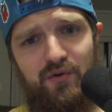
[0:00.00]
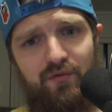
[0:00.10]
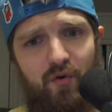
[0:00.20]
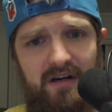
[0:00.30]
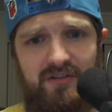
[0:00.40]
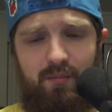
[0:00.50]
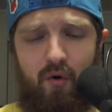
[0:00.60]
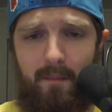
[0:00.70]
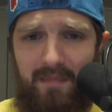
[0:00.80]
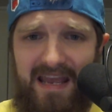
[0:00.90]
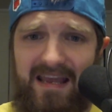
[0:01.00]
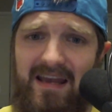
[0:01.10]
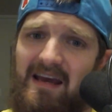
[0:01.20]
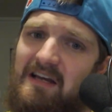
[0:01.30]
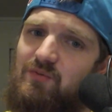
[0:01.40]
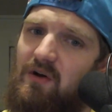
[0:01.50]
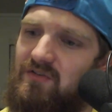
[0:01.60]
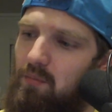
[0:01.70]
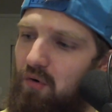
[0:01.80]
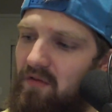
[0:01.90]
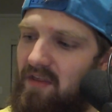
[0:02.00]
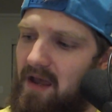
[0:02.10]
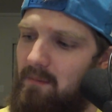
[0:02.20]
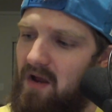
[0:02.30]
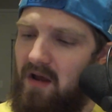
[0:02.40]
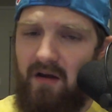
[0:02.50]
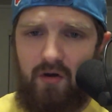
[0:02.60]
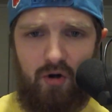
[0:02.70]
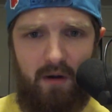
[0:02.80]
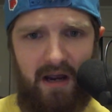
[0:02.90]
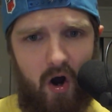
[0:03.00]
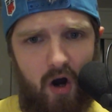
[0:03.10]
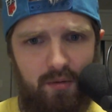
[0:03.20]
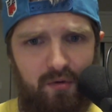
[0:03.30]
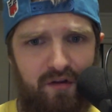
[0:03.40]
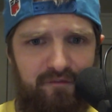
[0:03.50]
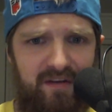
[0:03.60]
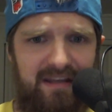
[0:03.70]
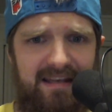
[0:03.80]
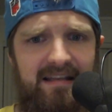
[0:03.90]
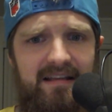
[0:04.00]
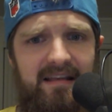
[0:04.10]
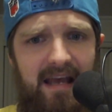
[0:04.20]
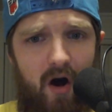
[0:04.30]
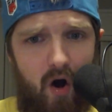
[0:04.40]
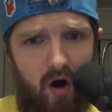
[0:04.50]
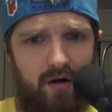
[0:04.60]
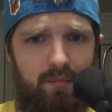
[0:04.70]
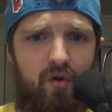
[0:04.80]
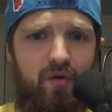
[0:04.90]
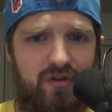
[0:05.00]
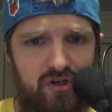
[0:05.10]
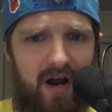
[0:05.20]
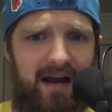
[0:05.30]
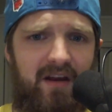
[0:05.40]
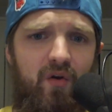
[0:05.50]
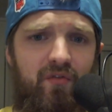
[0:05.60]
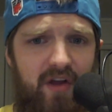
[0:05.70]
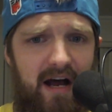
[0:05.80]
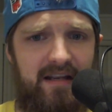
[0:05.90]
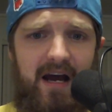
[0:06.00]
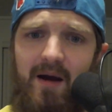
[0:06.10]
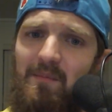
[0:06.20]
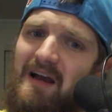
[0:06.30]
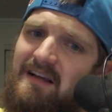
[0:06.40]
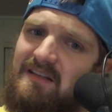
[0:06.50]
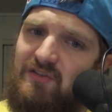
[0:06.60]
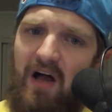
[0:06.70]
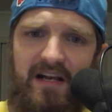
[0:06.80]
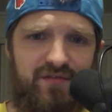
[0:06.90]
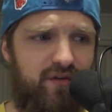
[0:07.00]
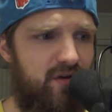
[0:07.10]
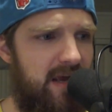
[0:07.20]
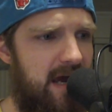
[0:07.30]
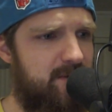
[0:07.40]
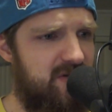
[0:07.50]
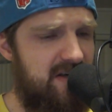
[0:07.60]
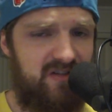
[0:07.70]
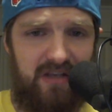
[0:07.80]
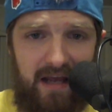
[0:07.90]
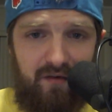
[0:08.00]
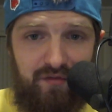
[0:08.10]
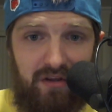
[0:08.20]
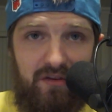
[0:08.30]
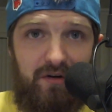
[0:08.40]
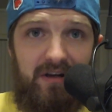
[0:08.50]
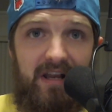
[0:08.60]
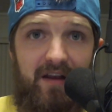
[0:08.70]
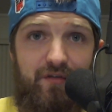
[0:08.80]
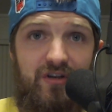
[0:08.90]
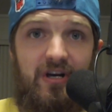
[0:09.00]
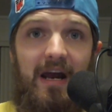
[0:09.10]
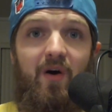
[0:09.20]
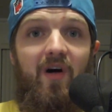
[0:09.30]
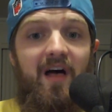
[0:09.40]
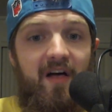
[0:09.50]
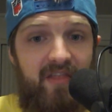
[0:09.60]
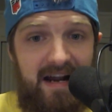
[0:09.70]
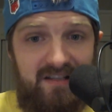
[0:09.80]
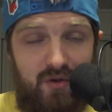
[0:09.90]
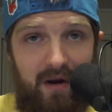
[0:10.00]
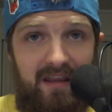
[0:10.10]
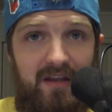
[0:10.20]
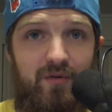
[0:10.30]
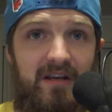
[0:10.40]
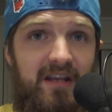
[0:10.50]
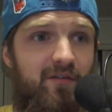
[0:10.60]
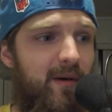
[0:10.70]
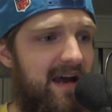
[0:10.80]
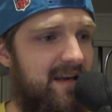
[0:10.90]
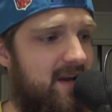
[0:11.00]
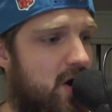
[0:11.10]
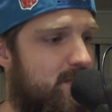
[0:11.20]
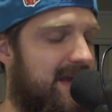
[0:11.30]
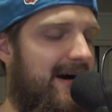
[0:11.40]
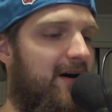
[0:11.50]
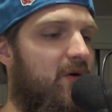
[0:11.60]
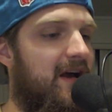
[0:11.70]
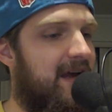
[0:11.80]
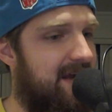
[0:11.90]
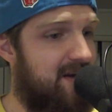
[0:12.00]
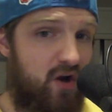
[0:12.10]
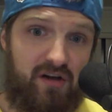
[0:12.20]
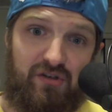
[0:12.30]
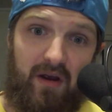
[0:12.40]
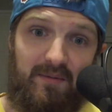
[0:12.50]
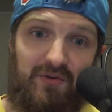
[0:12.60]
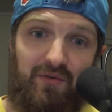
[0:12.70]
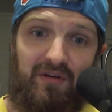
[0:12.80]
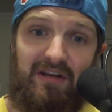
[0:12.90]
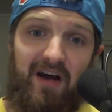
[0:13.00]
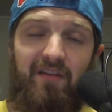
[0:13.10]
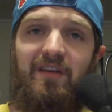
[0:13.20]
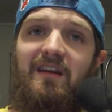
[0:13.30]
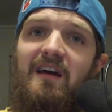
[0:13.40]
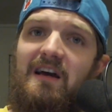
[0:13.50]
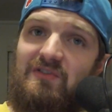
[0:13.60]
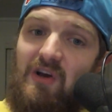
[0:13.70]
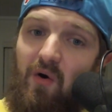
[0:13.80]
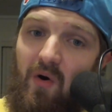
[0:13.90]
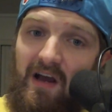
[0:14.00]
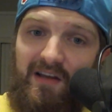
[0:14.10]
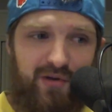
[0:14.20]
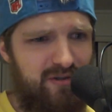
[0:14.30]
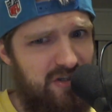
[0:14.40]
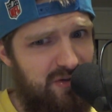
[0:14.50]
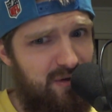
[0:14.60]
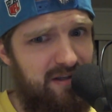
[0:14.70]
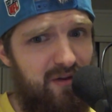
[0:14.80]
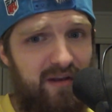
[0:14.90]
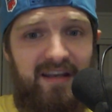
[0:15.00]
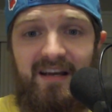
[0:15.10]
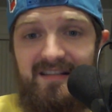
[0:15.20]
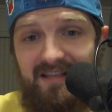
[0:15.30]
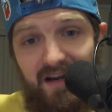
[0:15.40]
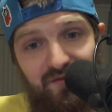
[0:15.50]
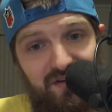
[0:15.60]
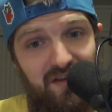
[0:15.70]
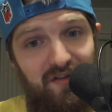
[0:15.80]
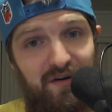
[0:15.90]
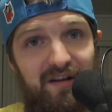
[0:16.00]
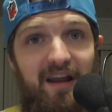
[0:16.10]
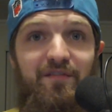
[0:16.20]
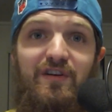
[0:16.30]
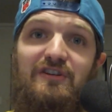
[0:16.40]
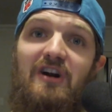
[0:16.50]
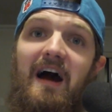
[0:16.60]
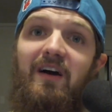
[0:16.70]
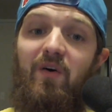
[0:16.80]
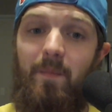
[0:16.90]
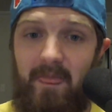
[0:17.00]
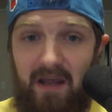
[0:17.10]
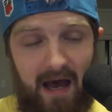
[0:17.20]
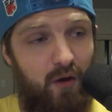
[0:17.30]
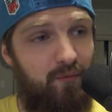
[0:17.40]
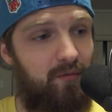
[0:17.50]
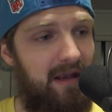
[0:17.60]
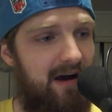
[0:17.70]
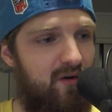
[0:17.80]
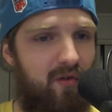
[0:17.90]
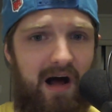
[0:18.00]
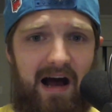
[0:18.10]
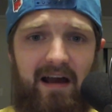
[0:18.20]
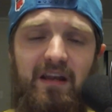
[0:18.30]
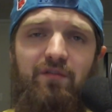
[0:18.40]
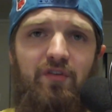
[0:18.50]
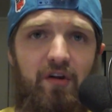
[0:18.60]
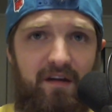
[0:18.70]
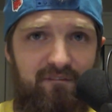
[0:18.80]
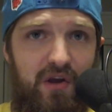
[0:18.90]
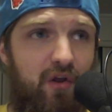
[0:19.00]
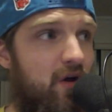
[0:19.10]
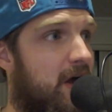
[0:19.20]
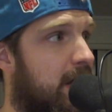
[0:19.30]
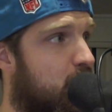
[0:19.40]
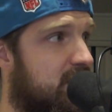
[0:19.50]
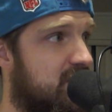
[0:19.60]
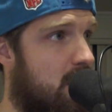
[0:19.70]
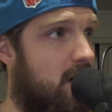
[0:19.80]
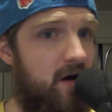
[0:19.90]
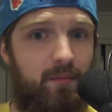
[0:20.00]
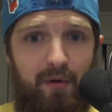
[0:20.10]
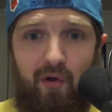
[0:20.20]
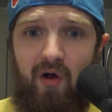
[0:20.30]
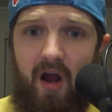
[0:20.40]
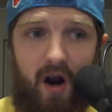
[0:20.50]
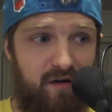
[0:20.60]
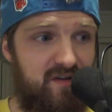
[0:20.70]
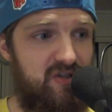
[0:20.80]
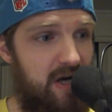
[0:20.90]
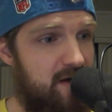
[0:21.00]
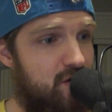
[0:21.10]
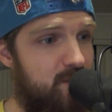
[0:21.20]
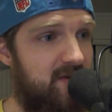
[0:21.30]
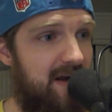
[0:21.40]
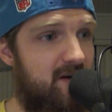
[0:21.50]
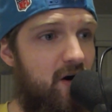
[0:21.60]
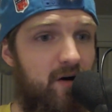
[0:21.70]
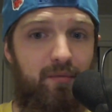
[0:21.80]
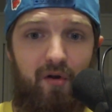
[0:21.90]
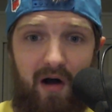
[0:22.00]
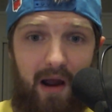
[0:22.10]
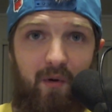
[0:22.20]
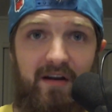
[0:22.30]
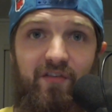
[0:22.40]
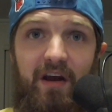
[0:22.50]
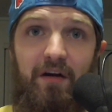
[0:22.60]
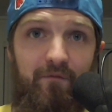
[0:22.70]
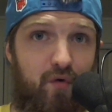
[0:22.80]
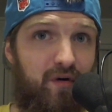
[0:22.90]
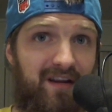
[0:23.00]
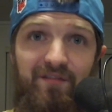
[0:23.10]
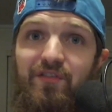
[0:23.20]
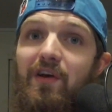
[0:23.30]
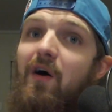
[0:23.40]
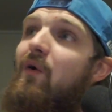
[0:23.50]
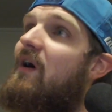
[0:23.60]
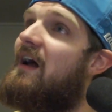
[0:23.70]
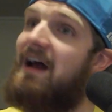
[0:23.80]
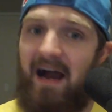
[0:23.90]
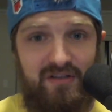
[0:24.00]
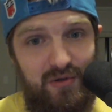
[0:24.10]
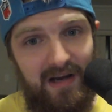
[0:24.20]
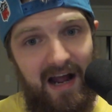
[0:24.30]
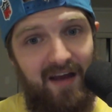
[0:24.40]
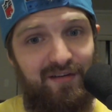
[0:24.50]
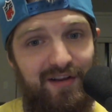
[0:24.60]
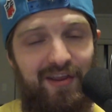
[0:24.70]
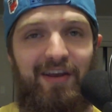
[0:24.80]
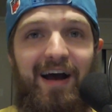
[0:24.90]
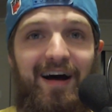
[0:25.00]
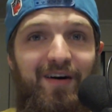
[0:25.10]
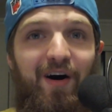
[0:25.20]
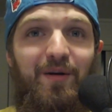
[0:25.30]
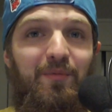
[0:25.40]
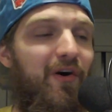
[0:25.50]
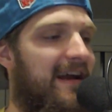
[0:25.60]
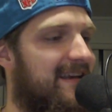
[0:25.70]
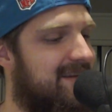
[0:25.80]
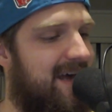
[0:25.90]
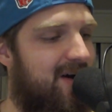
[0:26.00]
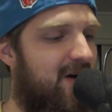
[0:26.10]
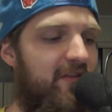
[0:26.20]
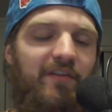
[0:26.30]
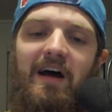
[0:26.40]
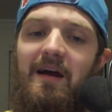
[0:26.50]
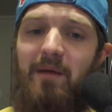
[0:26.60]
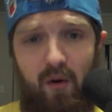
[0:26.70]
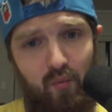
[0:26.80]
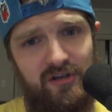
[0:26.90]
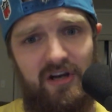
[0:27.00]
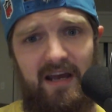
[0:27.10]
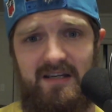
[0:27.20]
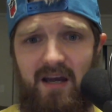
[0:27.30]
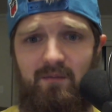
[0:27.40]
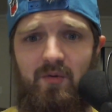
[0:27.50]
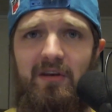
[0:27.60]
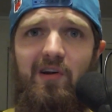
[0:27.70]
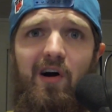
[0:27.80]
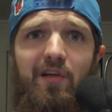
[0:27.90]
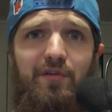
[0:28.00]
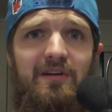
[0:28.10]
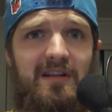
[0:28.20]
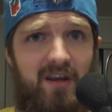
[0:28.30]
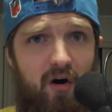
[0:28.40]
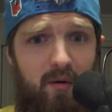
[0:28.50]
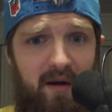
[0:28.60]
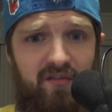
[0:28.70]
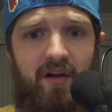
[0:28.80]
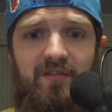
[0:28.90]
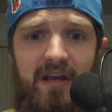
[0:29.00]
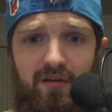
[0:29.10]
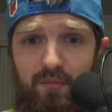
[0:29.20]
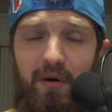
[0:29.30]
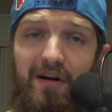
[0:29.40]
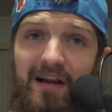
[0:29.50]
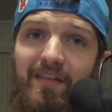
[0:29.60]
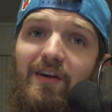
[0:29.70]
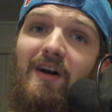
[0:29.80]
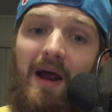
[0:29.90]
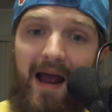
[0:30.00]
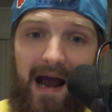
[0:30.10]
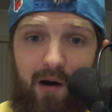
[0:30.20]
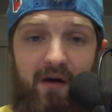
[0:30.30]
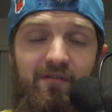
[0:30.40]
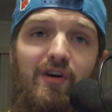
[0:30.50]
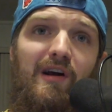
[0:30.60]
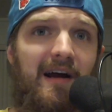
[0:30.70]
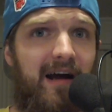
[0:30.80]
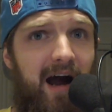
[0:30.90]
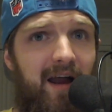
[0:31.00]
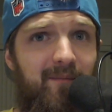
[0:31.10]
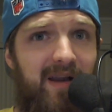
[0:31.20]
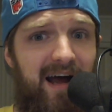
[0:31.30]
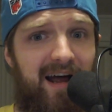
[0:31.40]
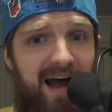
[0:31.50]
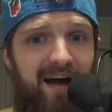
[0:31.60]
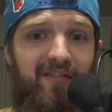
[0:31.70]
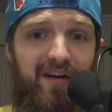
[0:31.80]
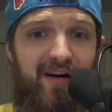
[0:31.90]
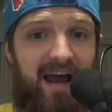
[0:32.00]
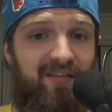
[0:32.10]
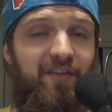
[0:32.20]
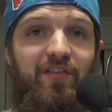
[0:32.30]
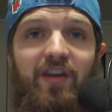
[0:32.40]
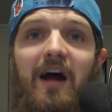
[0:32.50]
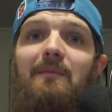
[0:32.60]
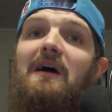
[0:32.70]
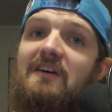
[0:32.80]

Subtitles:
if you want to support me as well as support them, go to my Audible affiliate link at audibletrial.com/fill-in-the-gaps. Sign up for the 30-day free trial. That is the way that you can give back and help me out, and it costs you absolutely nothing. So don't just click the link. Sign up for the 30-day free trial. It helps me out a lot. And if you're like, Phil, what is Audible? Are your study groups on Audible? I want to sign up for it. If so, I do not have anything on Audible. I get that all the time. I wish I had time to be an author and to get all my stuff together and put it on there. However, I am not on there at this time.